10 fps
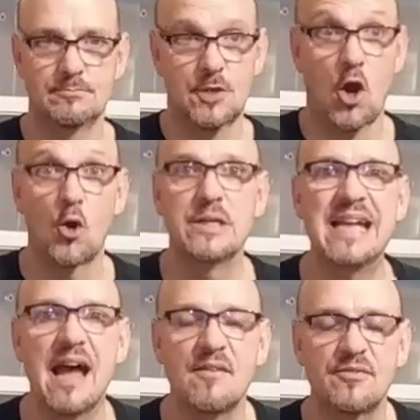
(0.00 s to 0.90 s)
or
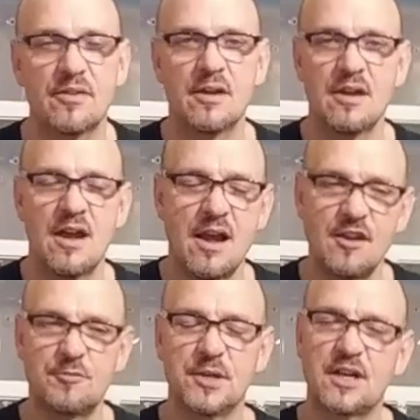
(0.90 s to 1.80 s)
deaf. It's
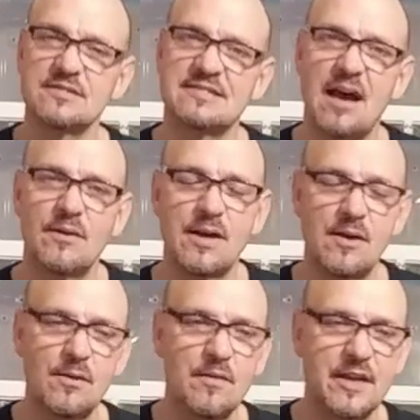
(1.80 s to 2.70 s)
because down
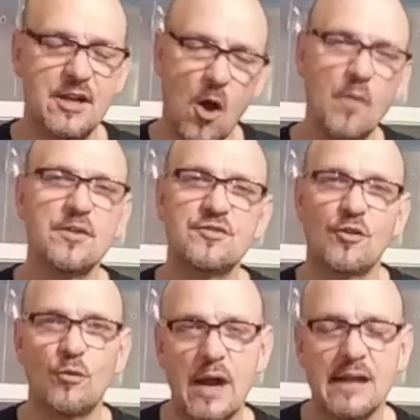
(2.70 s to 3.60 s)
there, they call this the
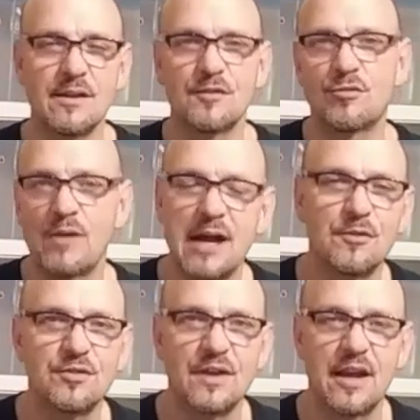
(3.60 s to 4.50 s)
rattleless
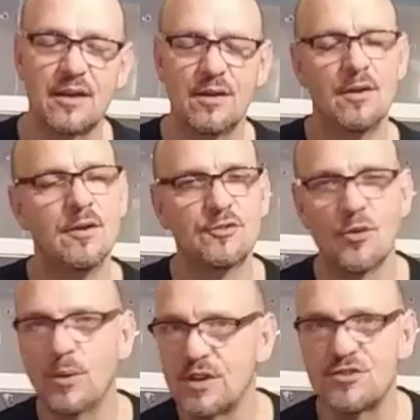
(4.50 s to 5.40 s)
rattlesnake. So
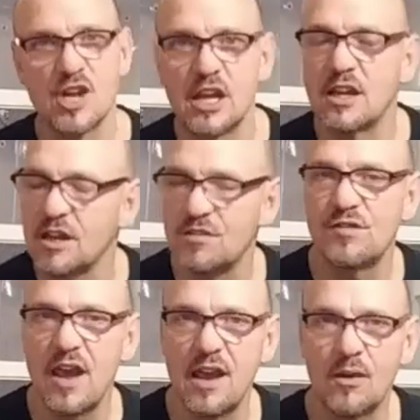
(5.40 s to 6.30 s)
when it's shaking its
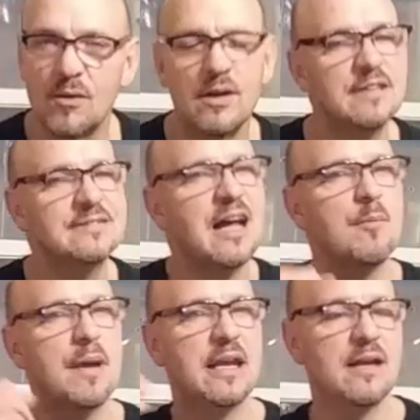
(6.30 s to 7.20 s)
tail, it's not
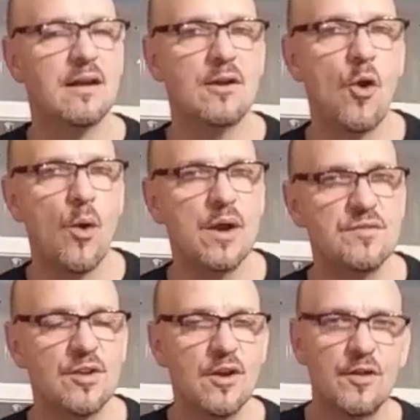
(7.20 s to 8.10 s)
making a noise.
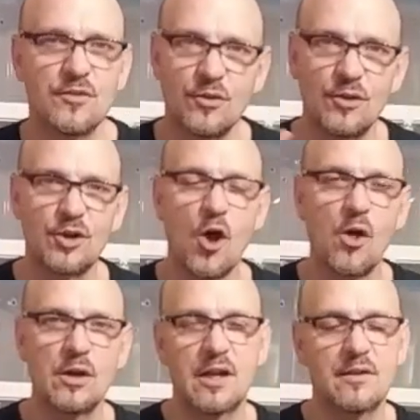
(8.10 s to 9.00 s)
So they're
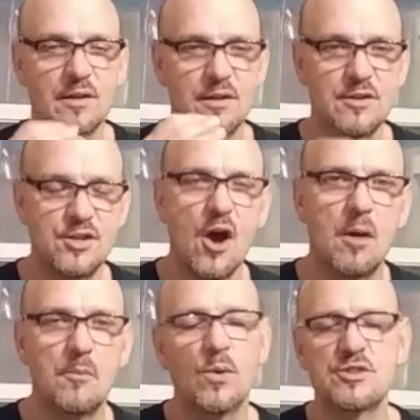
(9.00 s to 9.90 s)
calling it
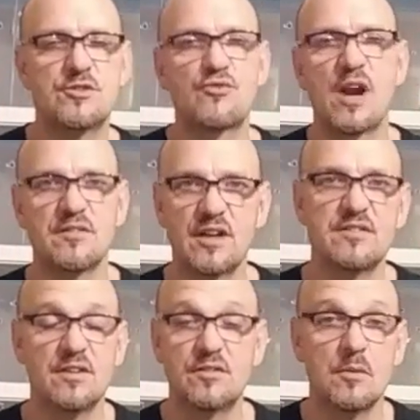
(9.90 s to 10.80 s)
dumb, which translates
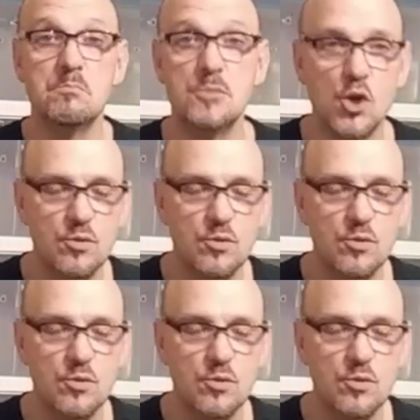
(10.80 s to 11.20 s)
into mute